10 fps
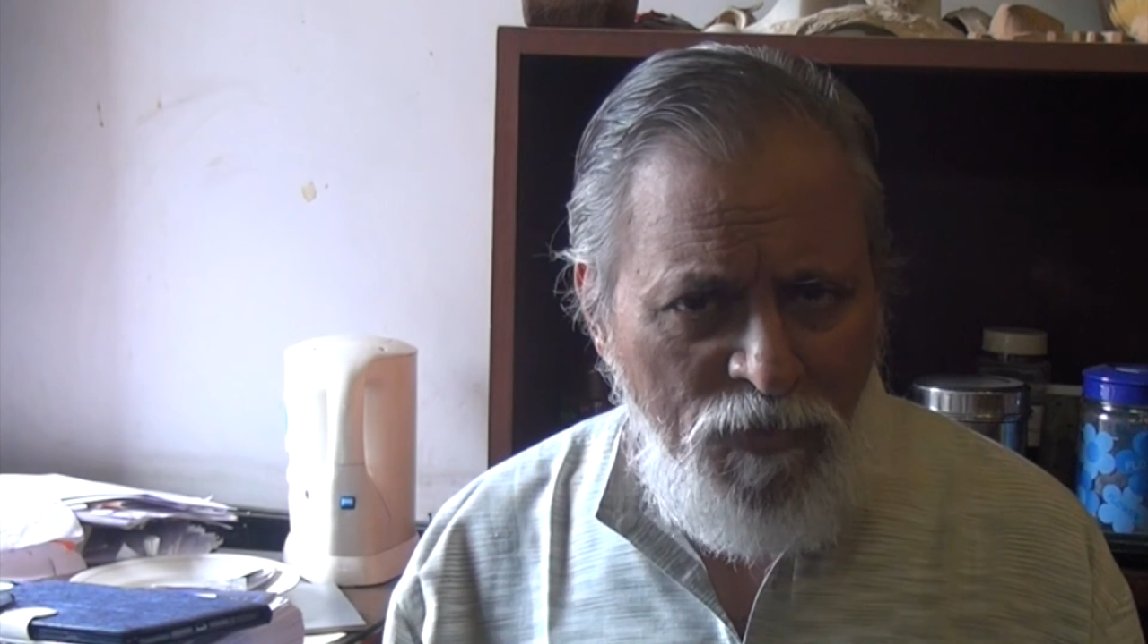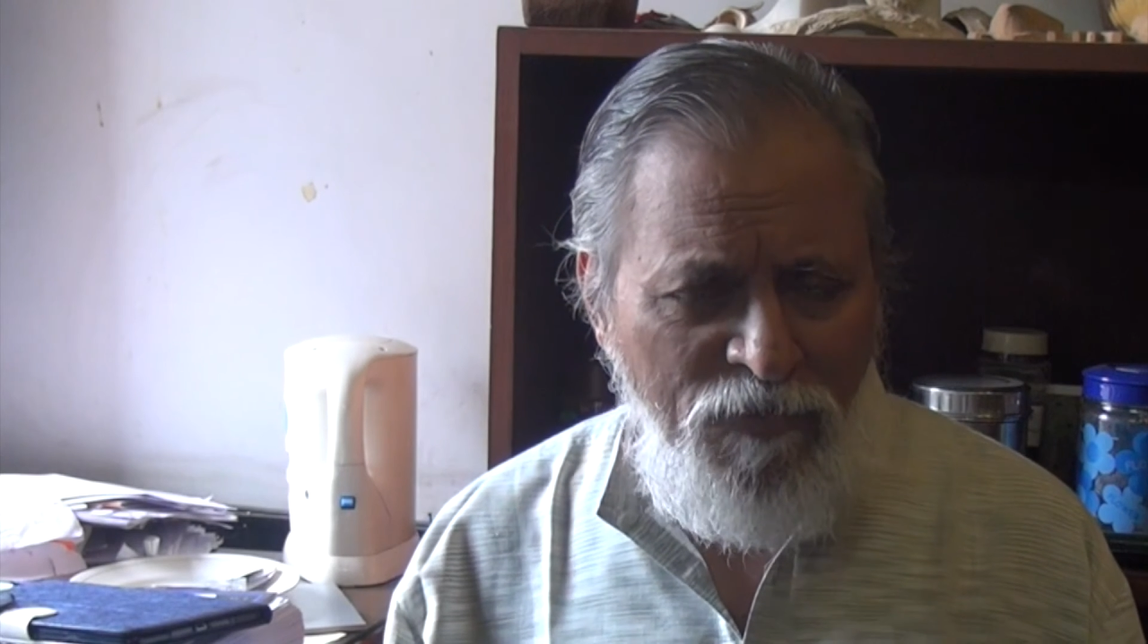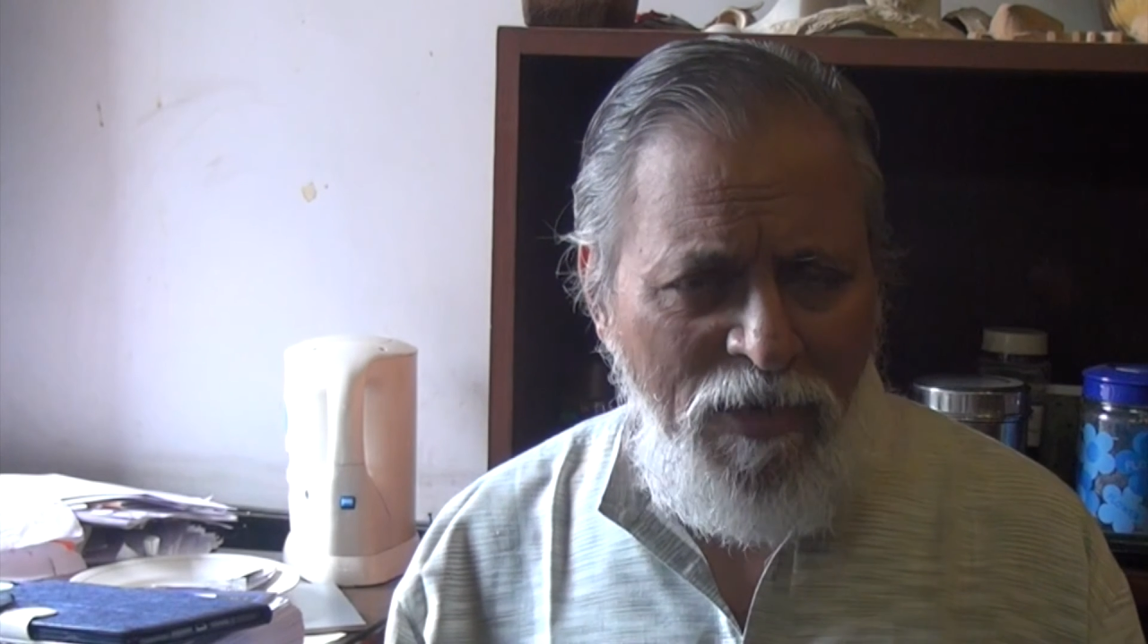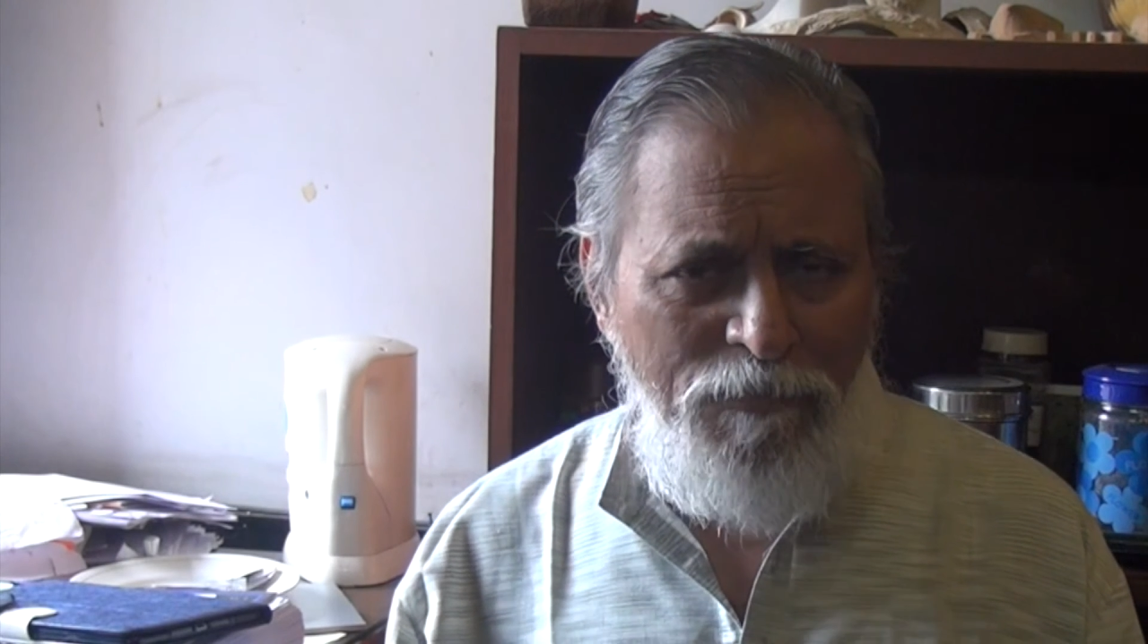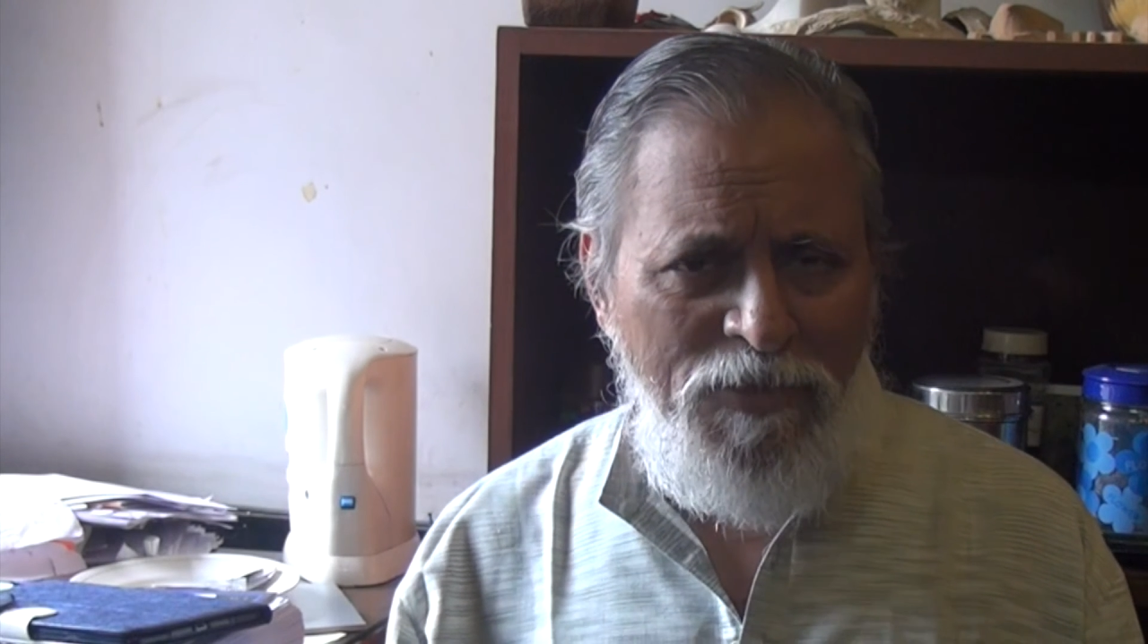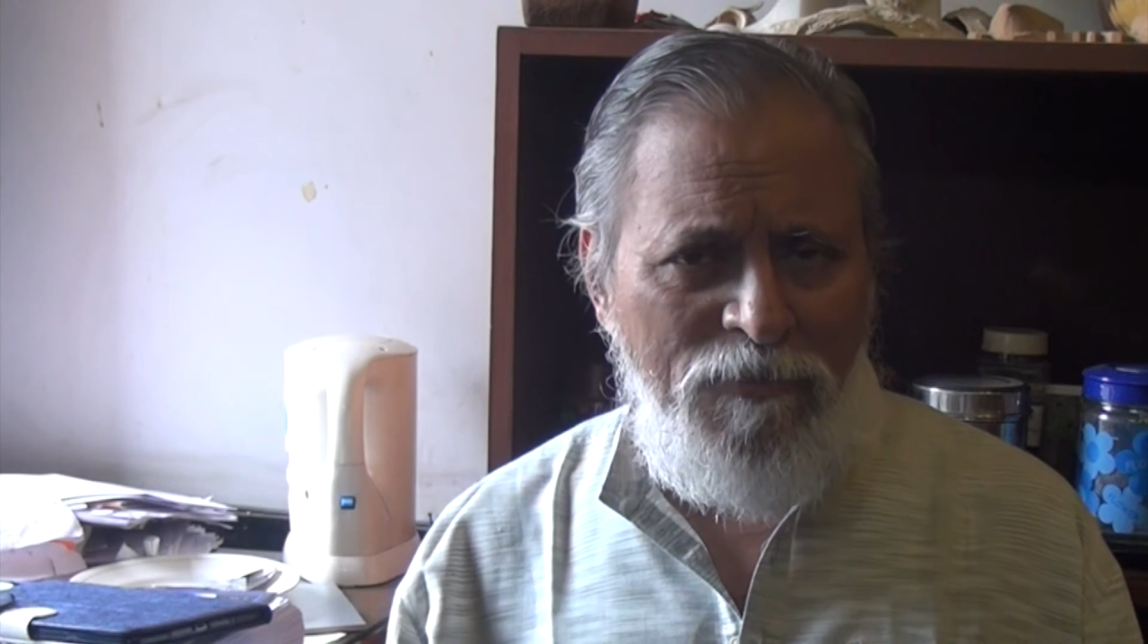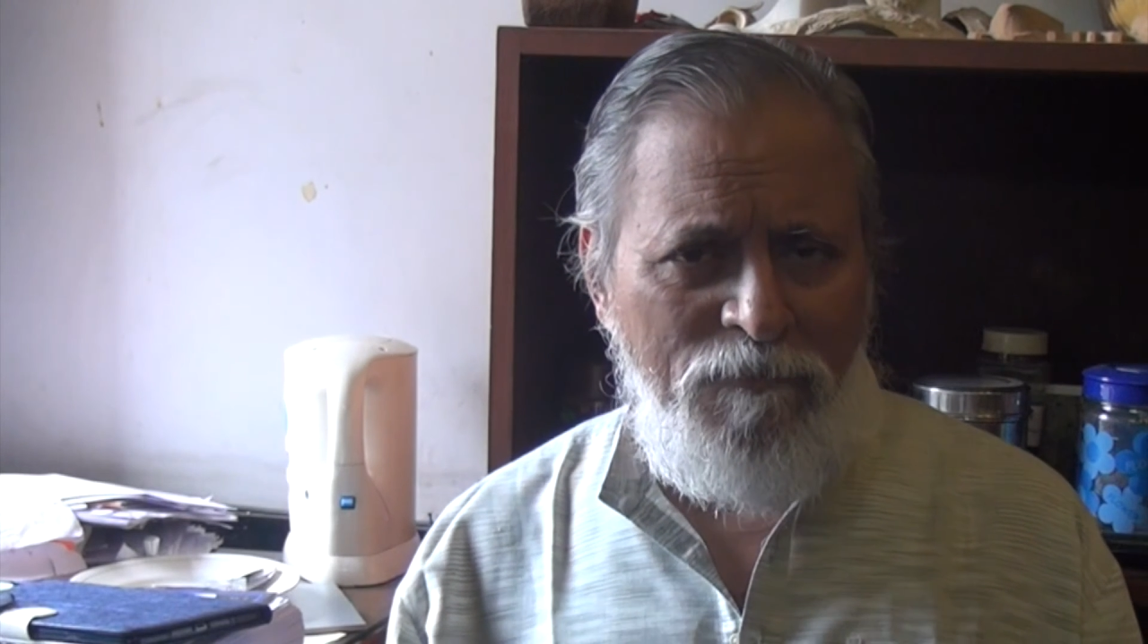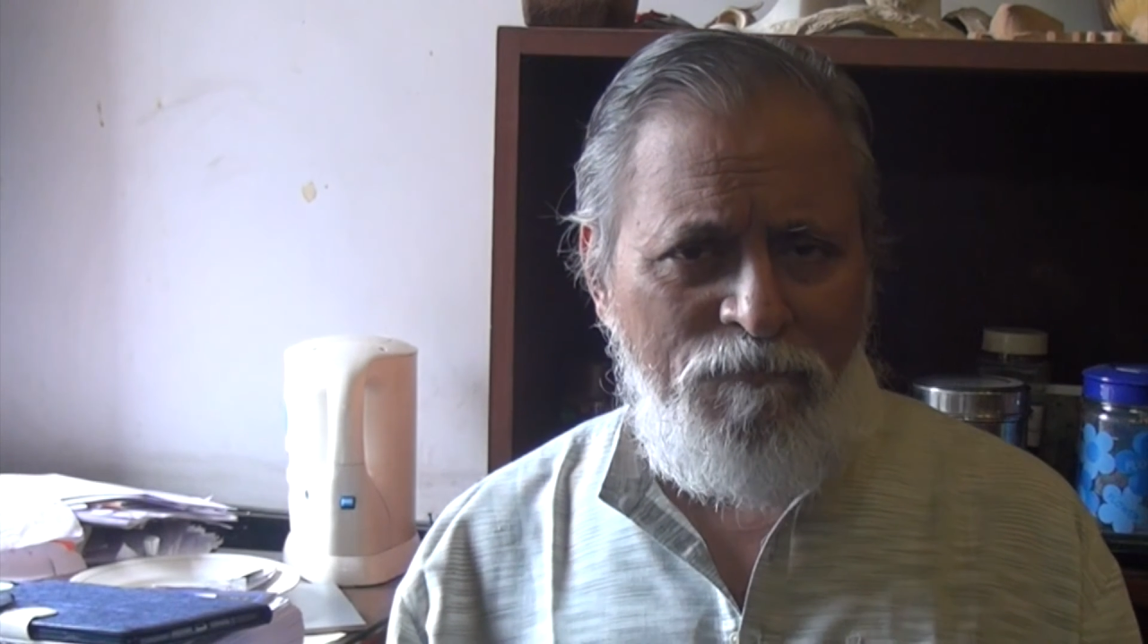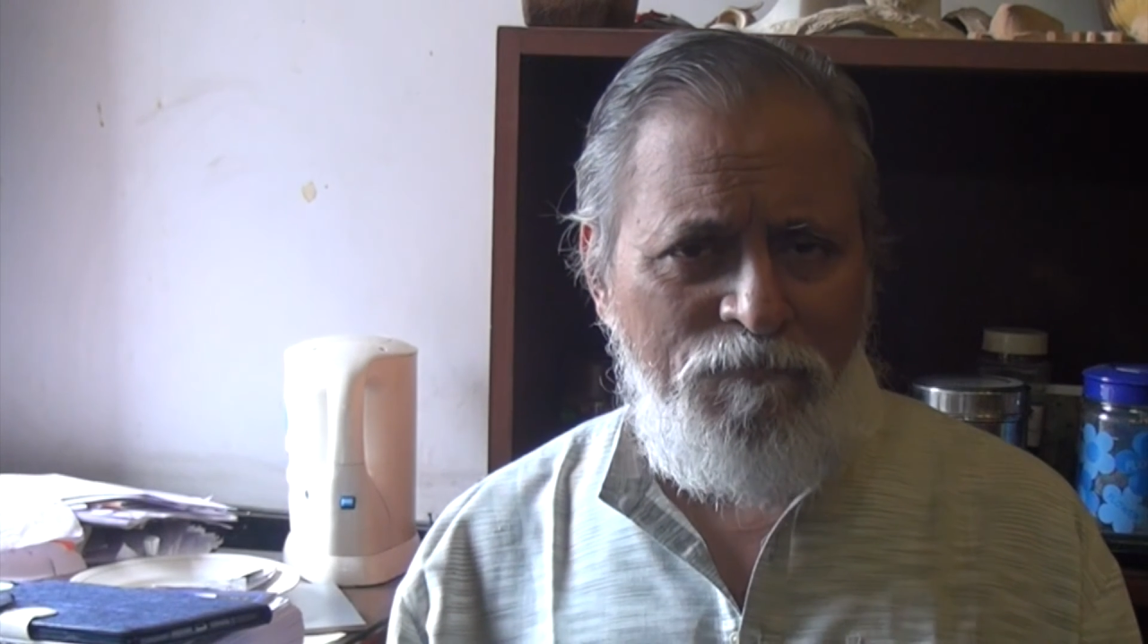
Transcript: of well-being?